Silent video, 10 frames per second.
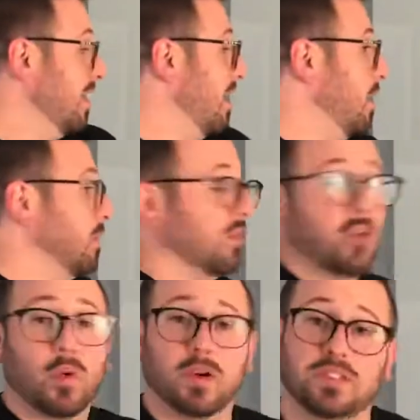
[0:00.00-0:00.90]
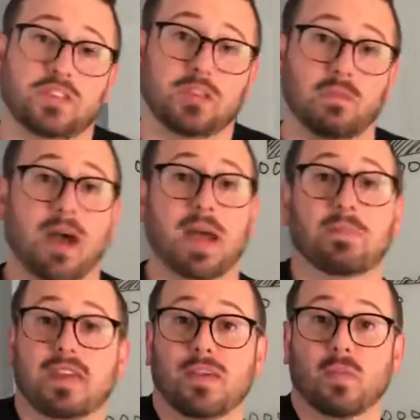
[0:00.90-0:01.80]
Of course, you might
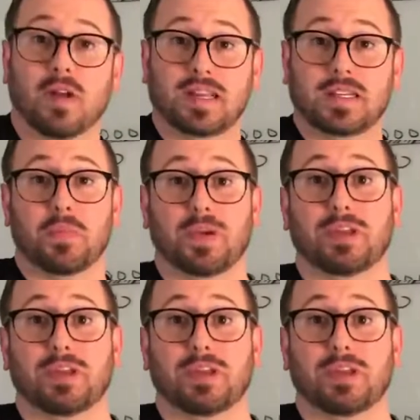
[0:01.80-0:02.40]
be wanting to bring